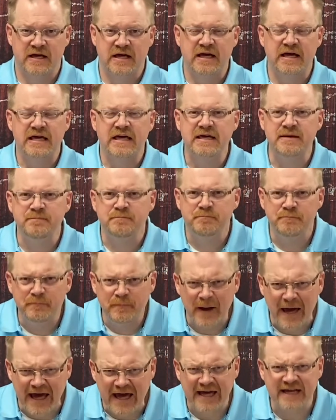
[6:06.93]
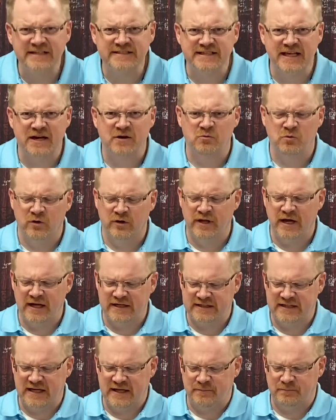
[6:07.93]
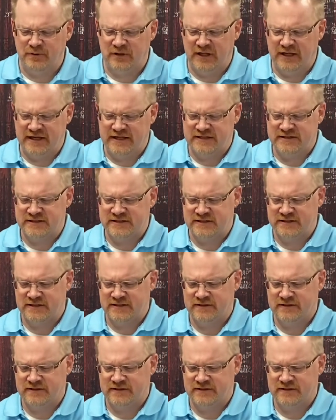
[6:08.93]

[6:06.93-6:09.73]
He begs that it will not take place.